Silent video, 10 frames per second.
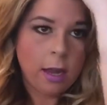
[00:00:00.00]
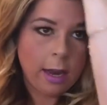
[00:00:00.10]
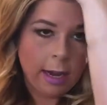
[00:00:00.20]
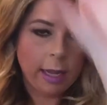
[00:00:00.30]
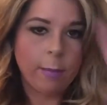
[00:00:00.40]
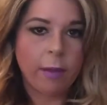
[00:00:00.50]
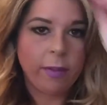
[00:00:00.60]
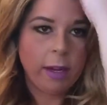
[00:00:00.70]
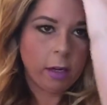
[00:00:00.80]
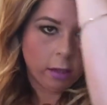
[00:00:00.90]
And I get my
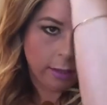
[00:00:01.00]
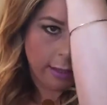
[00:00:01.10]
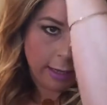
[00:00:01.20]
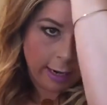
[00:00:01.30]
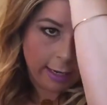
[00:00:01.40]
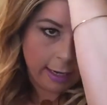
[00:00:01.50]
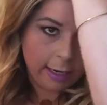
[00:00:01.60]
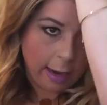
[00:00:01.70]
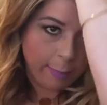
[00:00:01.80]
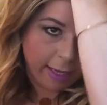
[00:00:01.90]
fingers. And then I get it
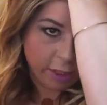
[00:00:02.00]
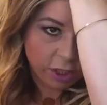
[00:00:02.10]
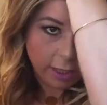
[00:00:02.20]
and I pinch